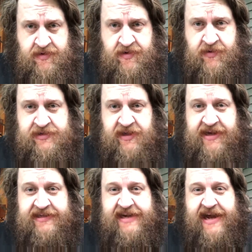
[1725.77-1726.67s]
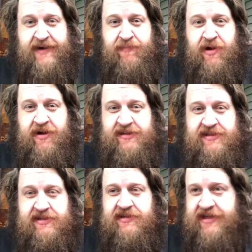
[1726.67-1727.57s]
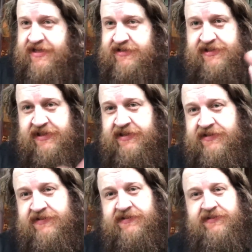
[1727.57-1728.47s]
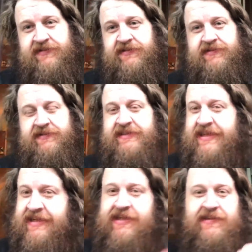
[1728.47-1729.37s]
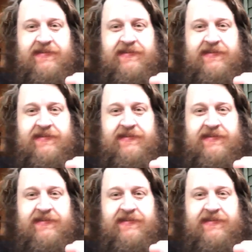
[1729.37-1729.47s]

Always like dad bods. Yeah, see? See?